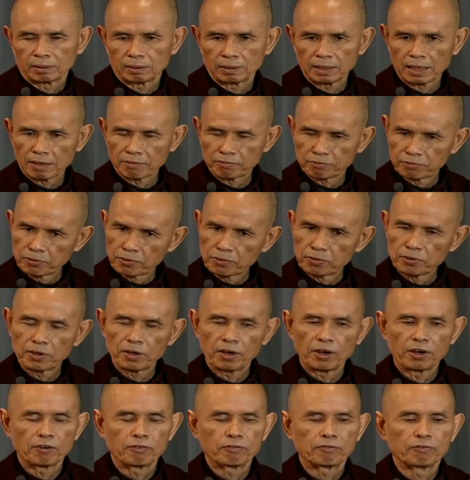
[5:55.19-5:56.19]
they are
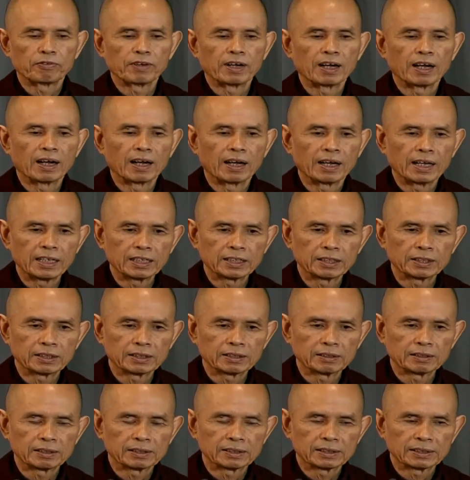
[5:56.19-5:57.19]
full of, each
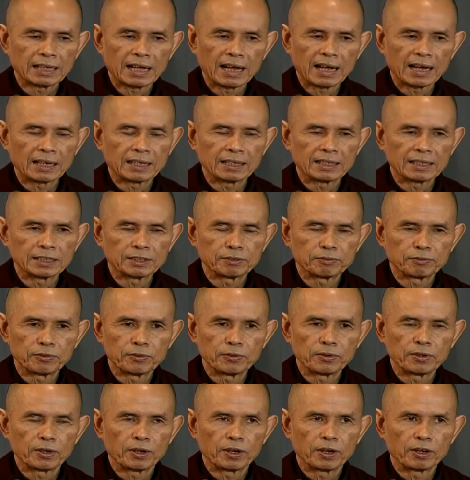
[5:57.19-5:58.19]
side is
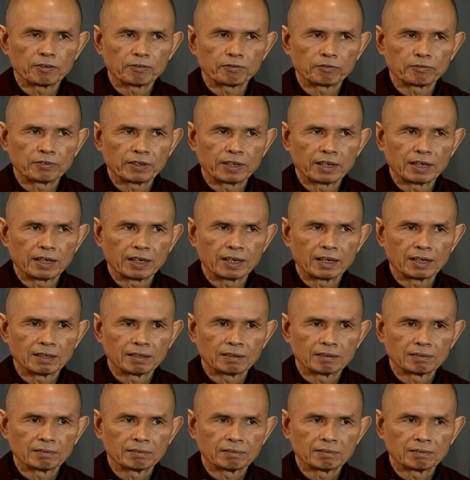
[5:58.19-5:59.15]
full of